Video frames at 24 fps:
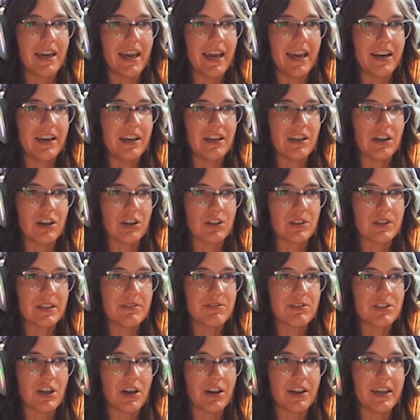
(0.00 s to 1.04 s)
and in our glyph
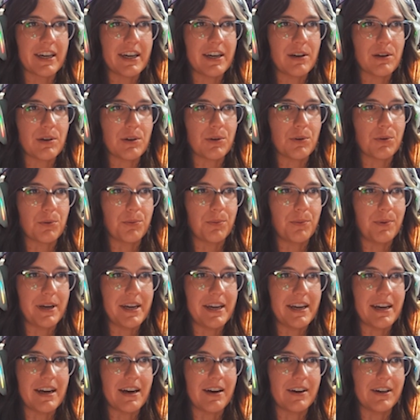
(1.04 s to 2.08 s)
socket
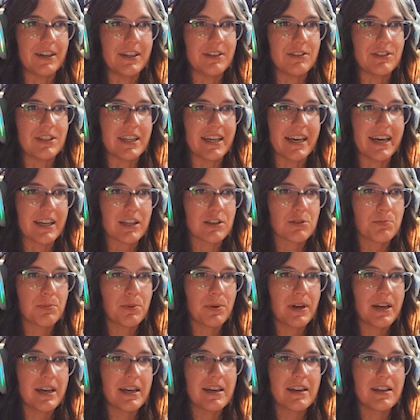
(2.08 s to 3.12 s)
we are using
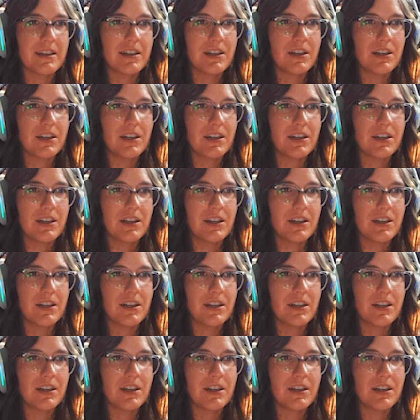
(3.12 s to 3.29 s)
exploit.